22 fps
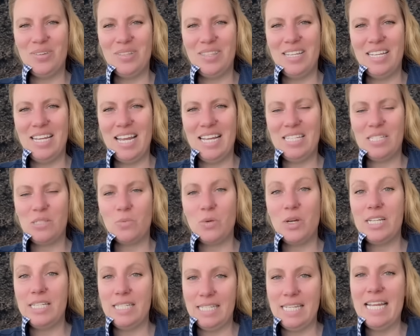in the next
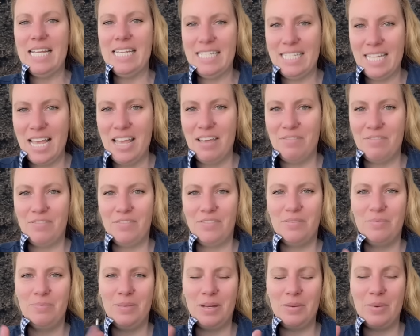one. Stay safe.
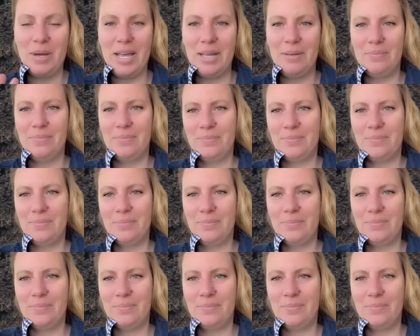Bye-bye.